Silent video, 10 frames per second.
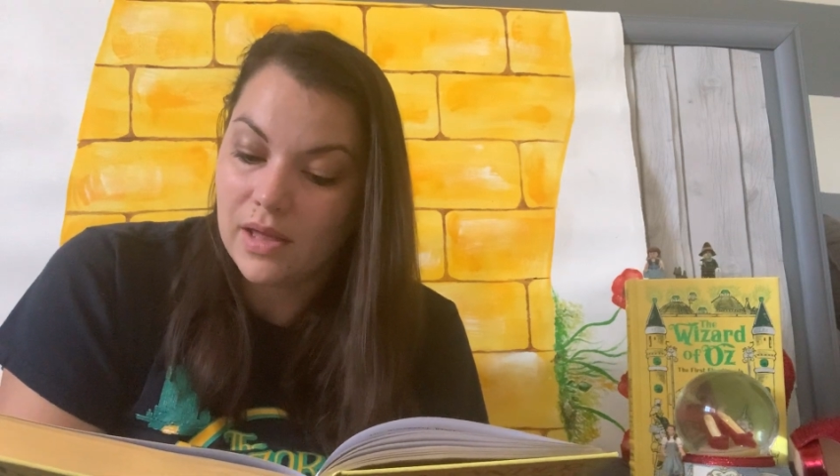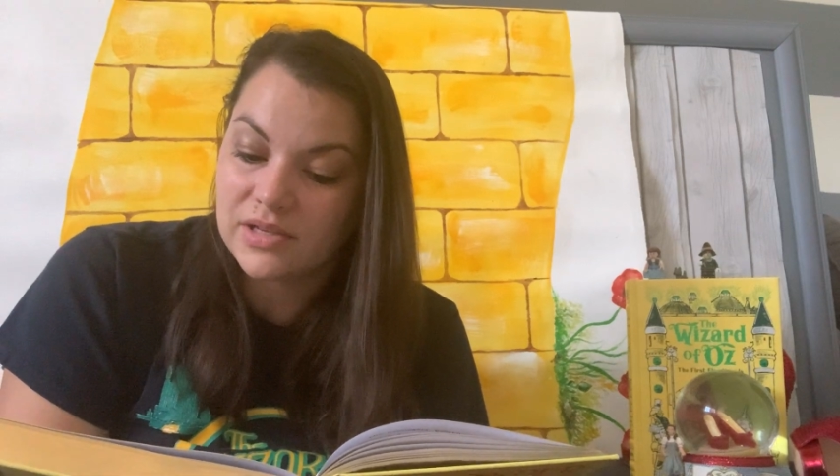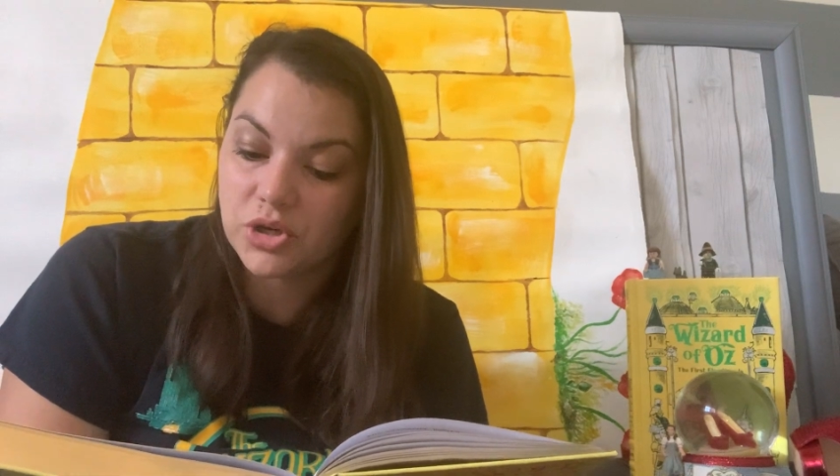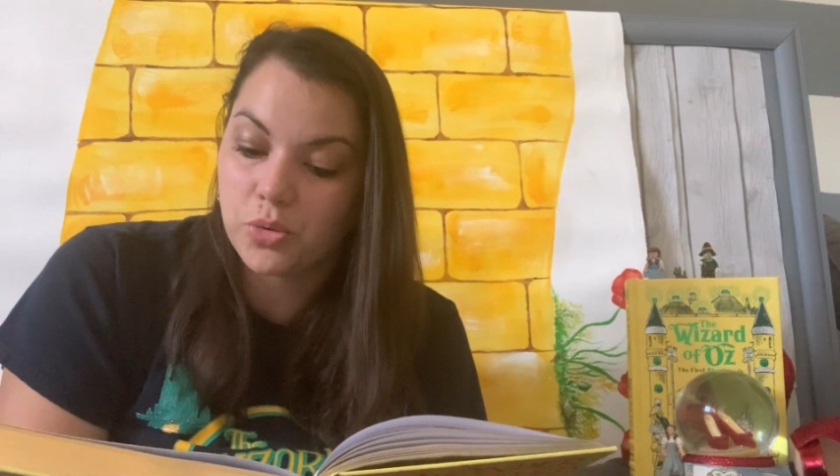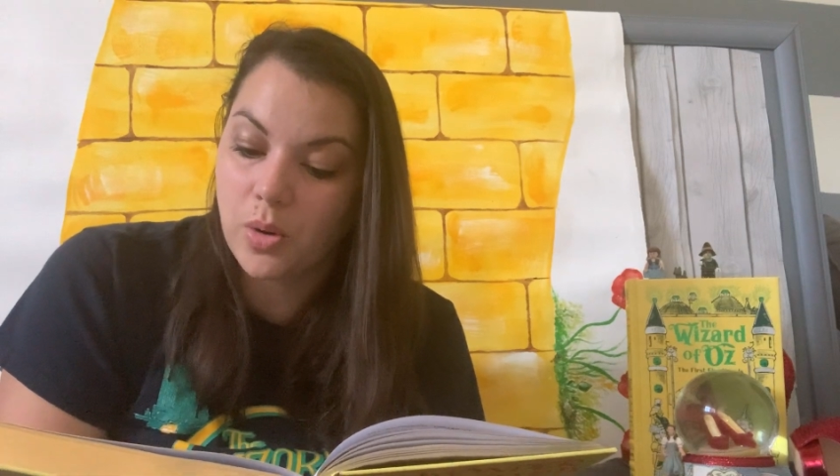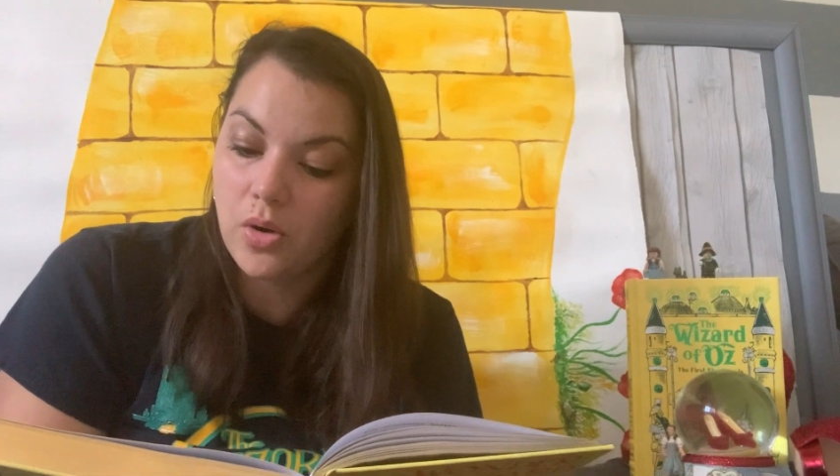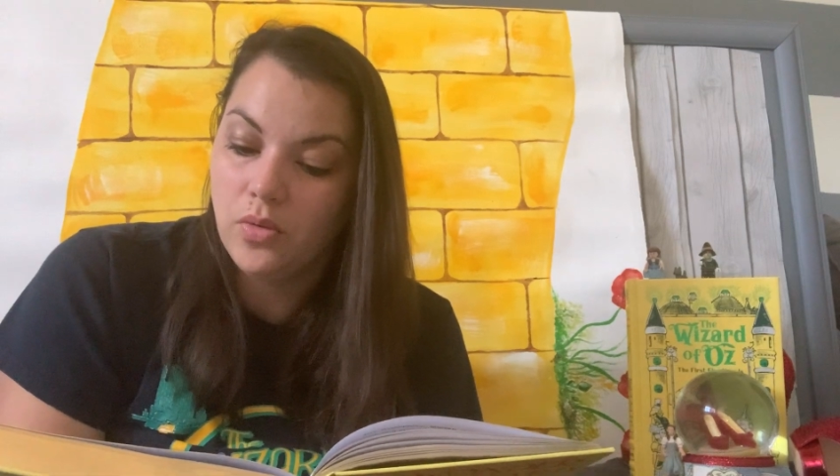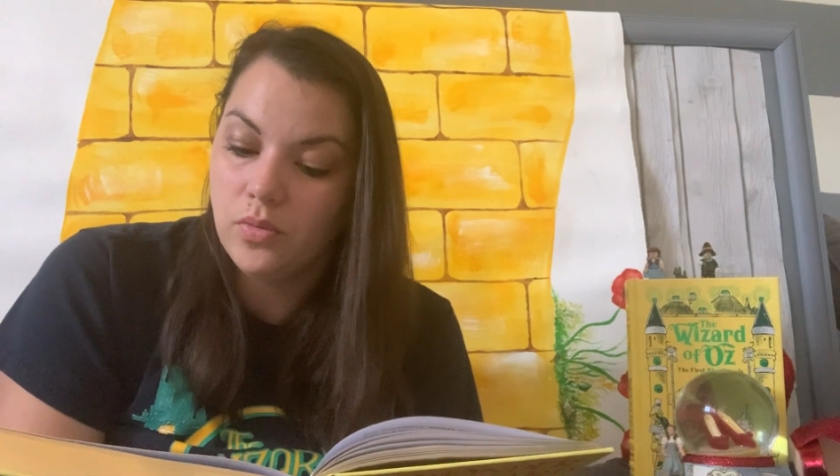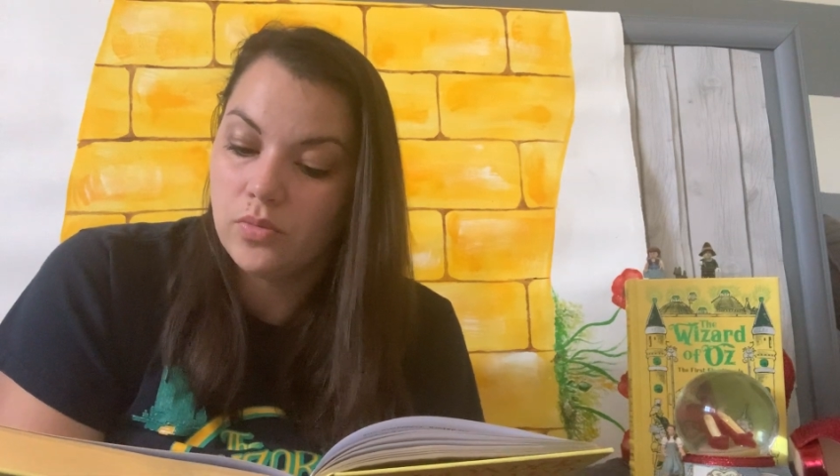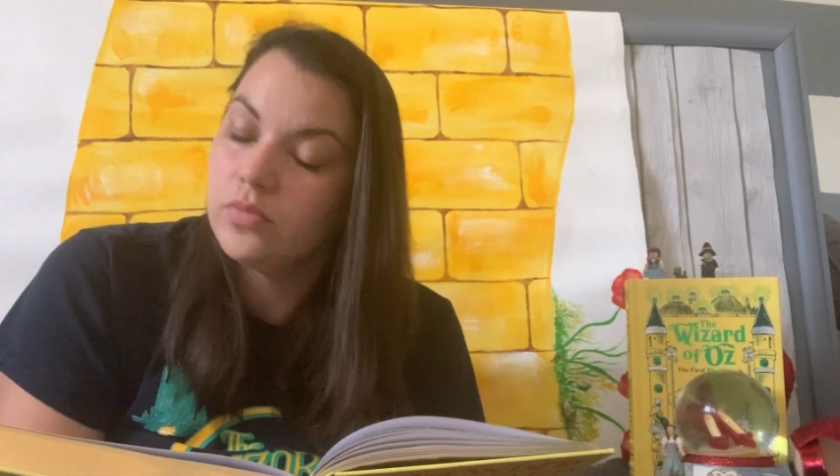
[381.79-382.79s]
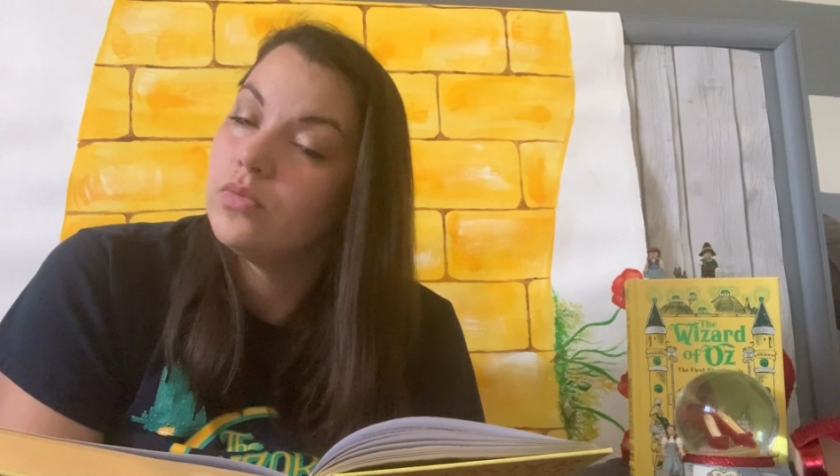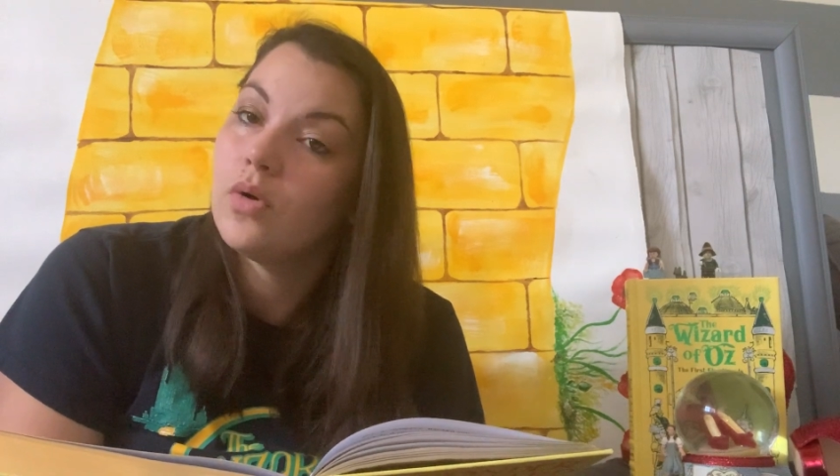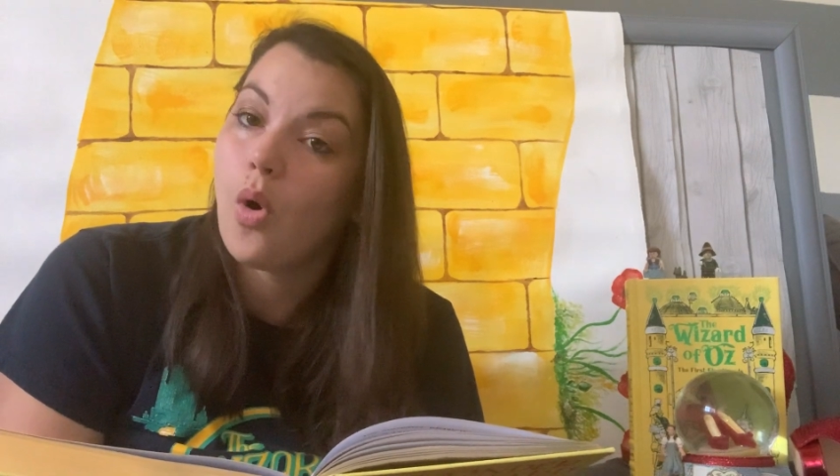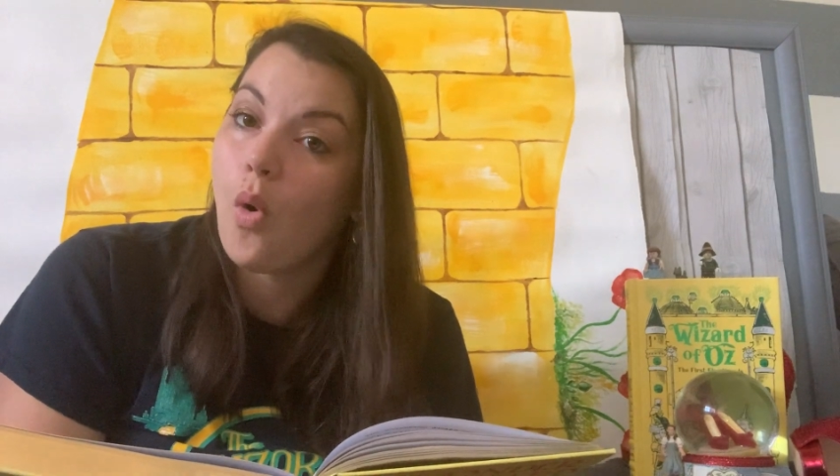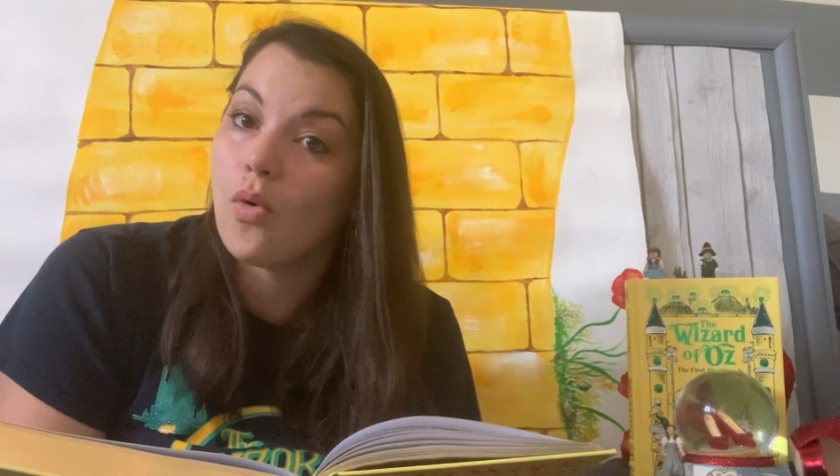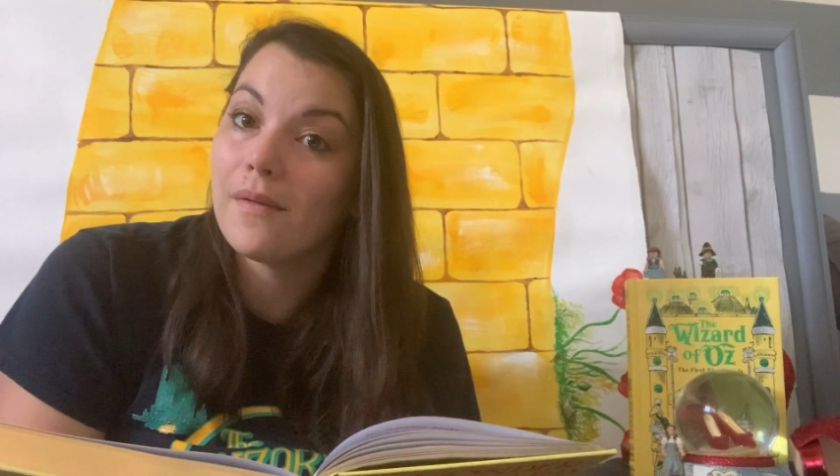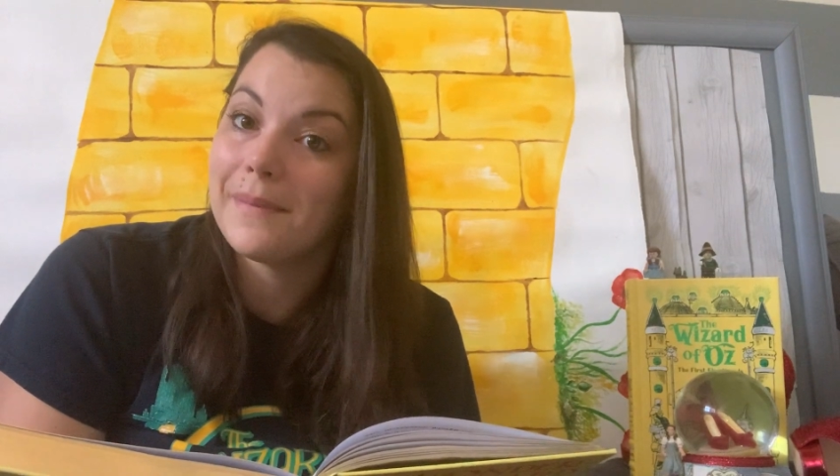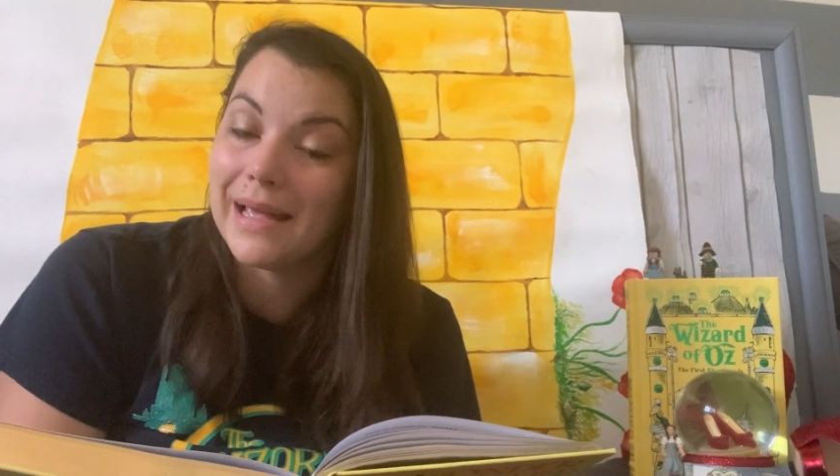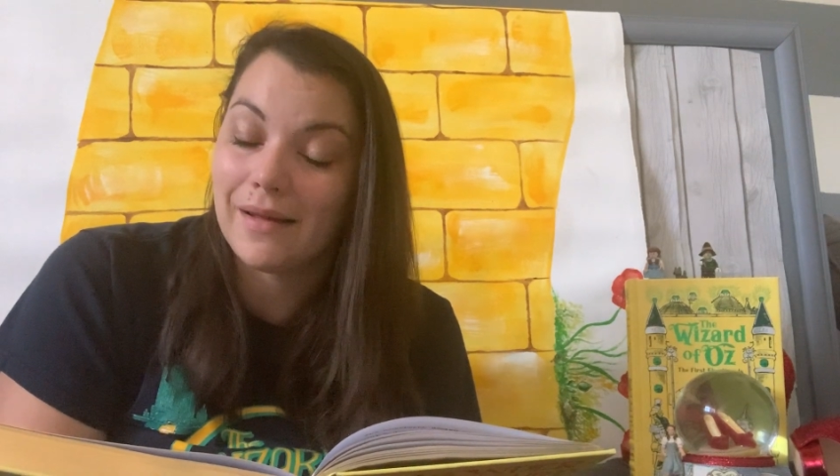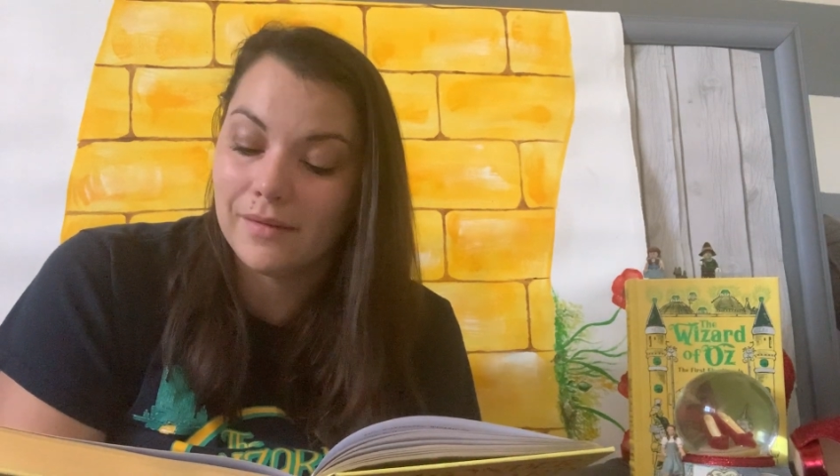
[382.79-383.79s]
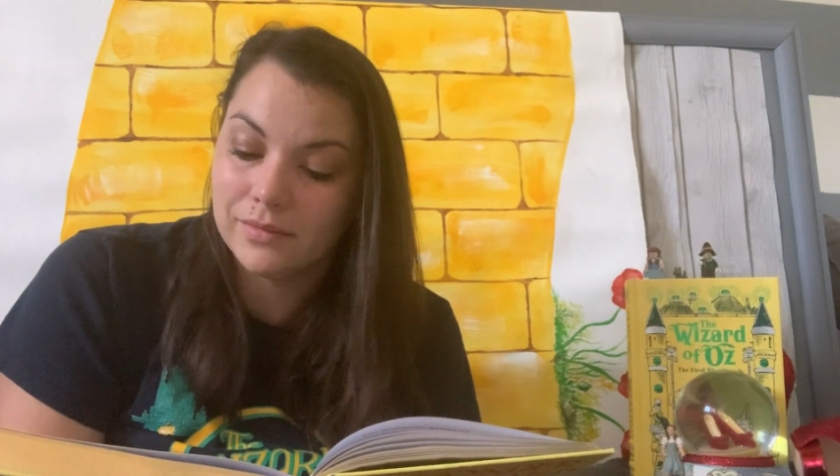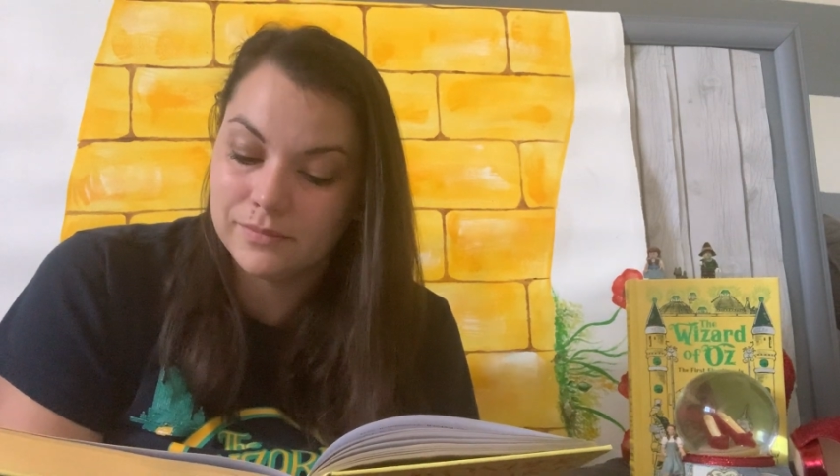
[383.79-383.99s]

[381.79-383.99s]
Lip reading: is a crow or a man."